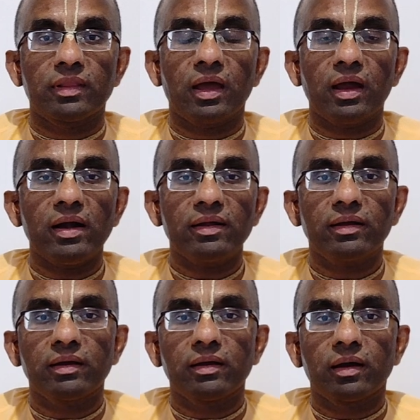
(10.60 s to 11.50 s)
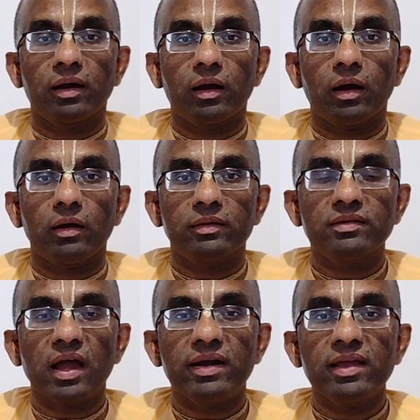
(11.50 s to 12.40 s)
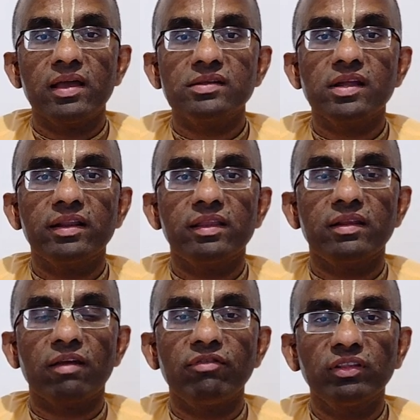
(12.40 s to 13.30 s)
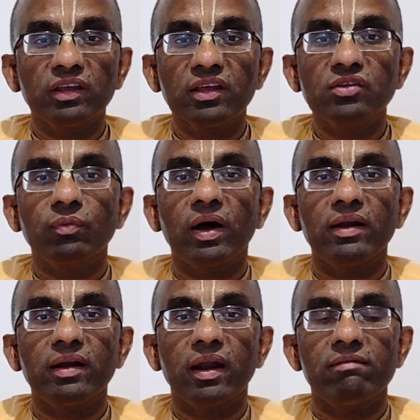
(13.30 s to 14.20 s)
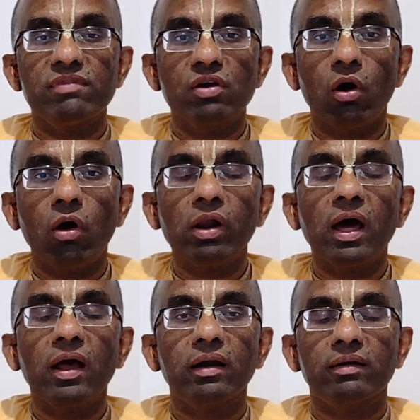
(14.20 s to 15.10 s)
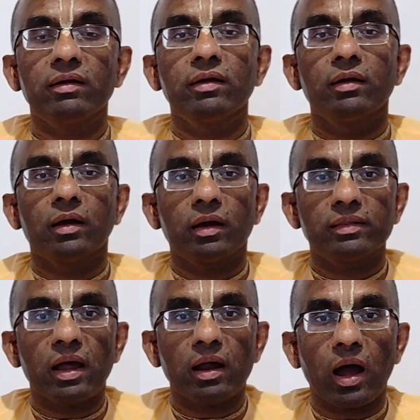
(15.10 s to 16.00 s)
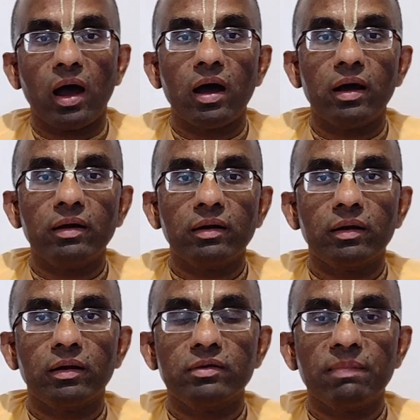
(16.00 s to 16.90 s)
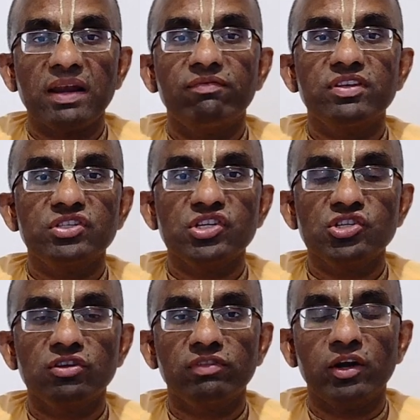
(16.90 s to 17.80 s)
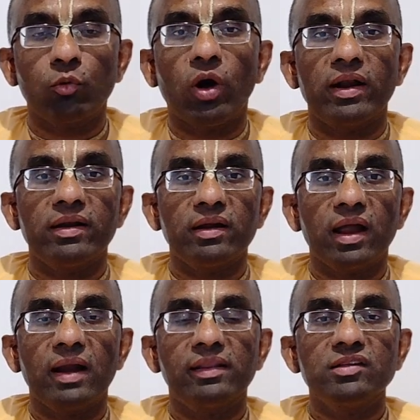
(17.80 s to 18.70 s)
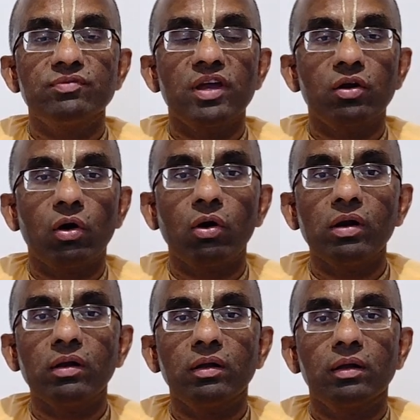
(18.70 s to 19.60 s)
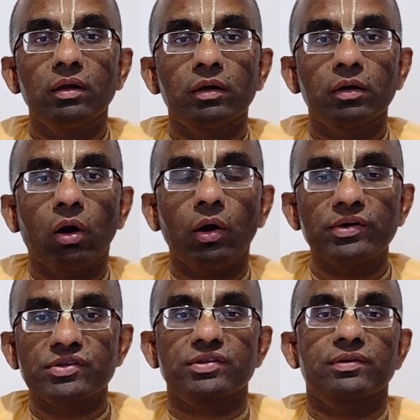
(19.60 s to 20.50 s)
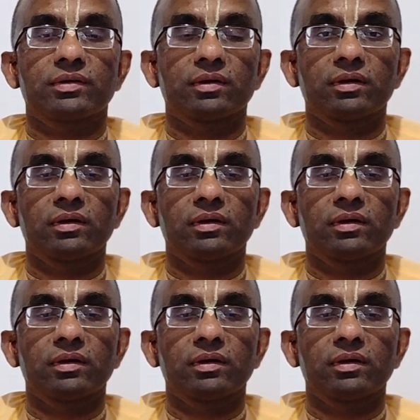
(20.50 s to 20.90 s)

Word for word: That this idea is that, that everything is one and we all are the, are manifestations of that one, and thus we are all gods.